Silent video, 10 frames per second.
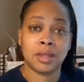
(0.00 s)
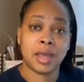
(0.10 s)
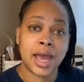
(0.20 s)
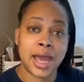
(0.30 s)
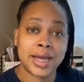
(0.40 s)

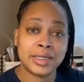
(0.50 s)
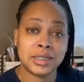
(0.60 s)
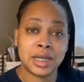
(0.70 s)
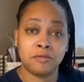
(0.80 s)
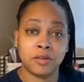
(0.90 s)
I had to
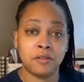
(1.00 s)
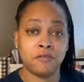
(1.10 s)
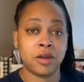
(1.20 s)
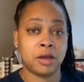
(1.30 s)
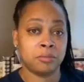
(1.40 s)
divert
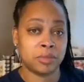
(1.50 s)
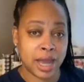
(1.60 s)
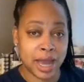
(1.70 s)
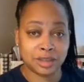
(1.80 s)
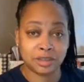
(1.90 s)
from the
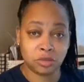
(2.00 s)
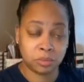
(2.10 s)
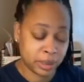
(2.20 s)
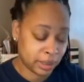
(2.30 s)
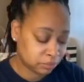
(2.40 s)
actual
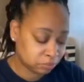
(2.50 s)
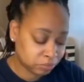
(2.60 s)
plan.